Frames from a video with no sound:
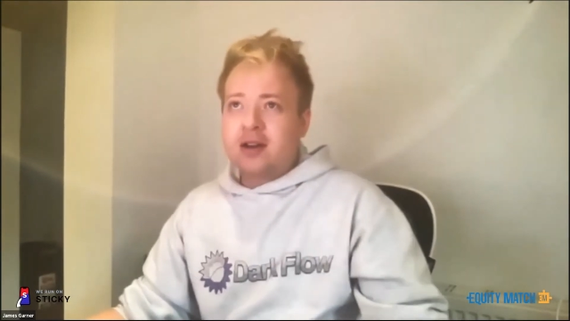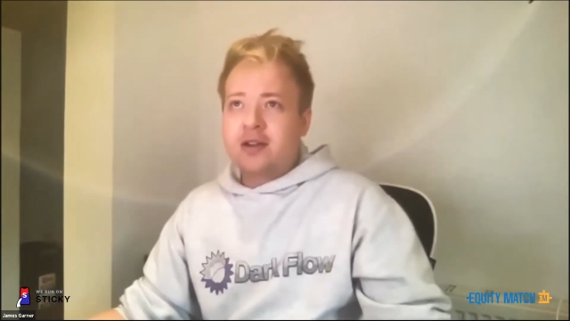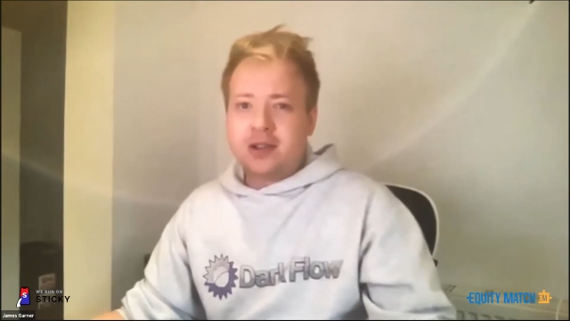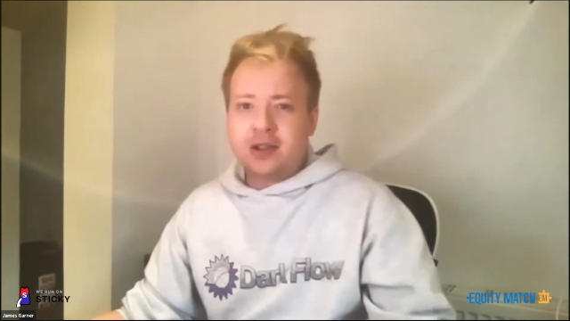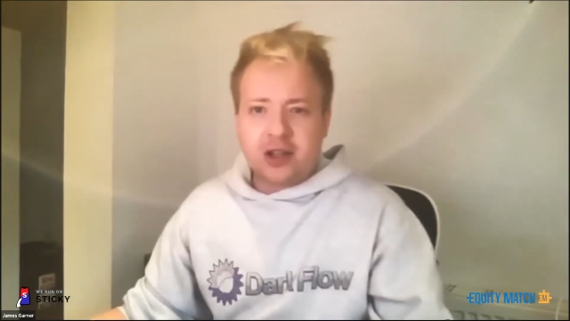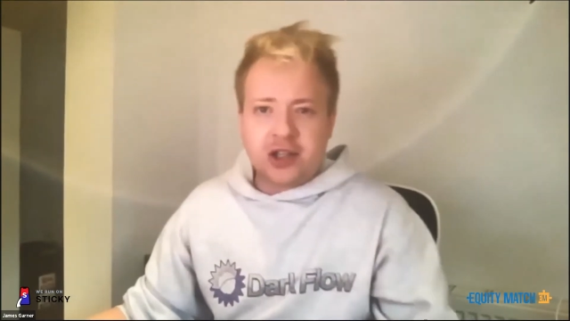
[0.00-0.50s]

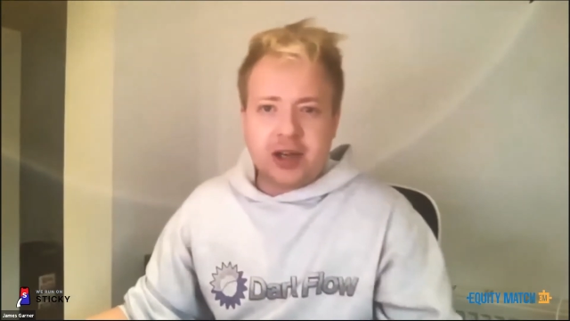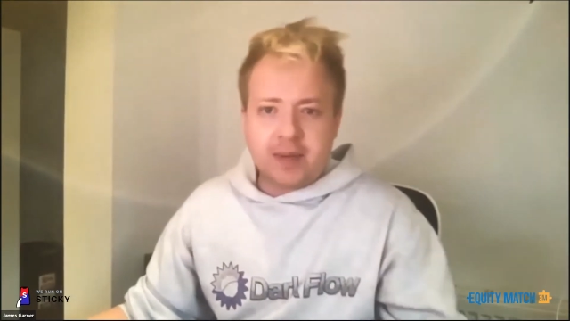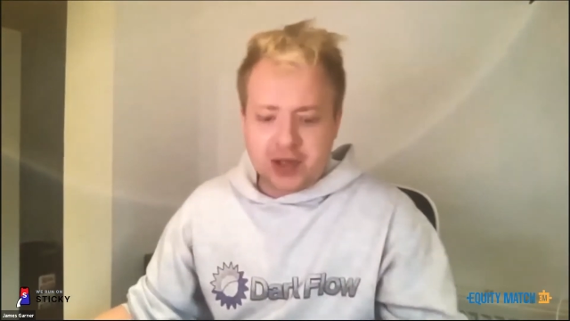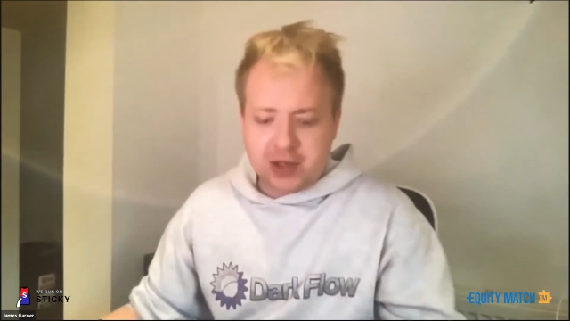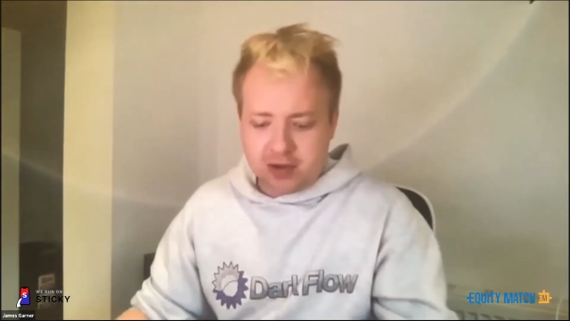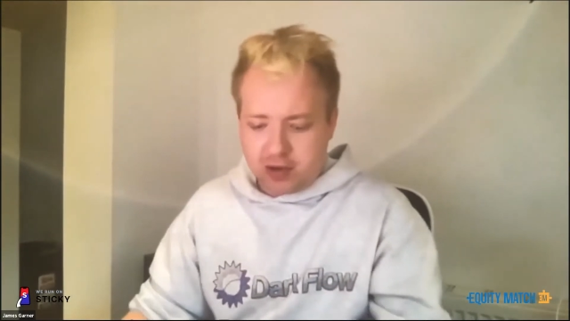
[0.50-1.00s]
just going to share my
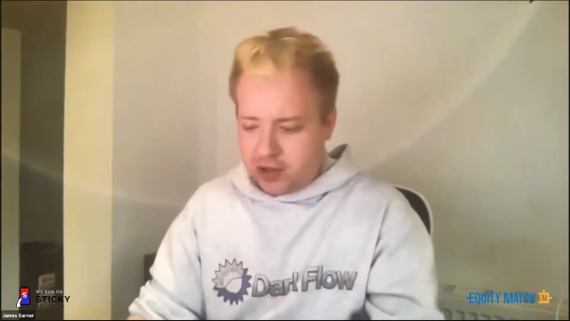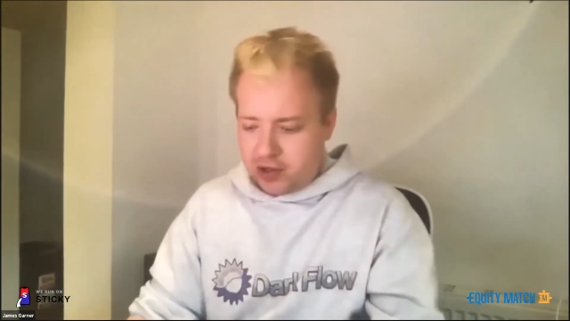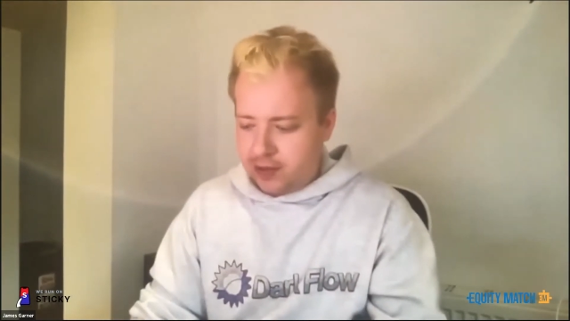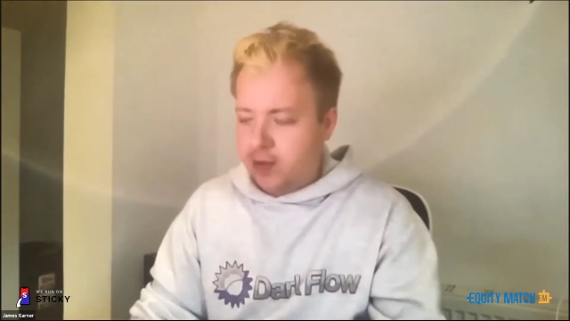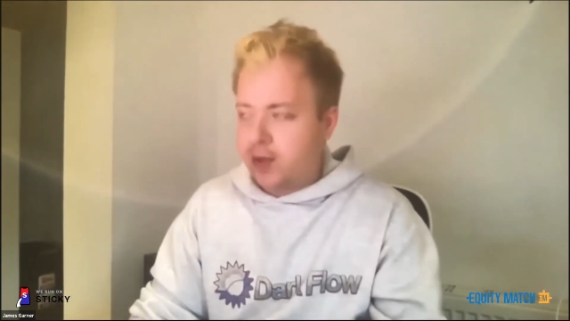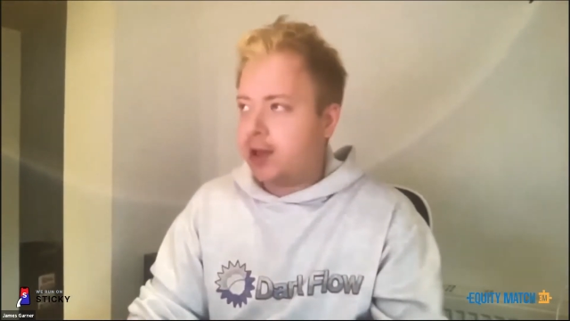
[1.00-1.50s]
screen
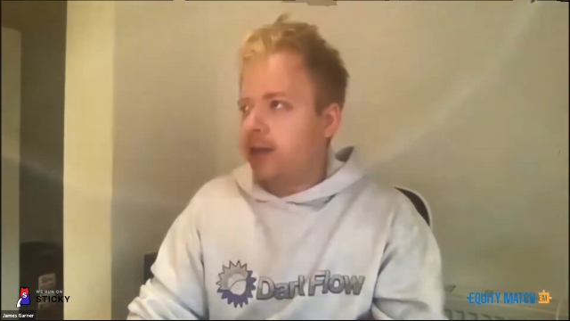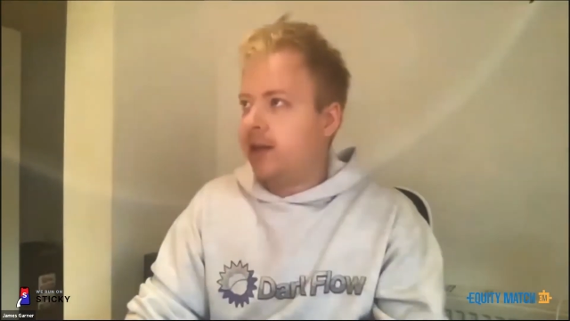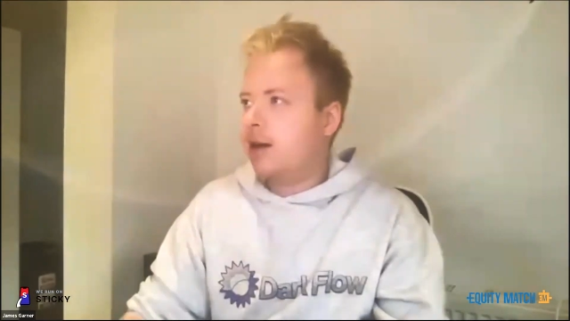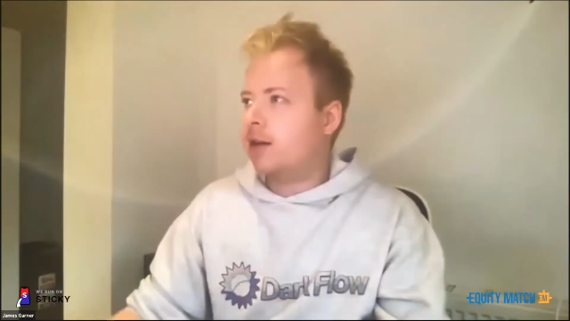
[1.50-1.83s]
super quickly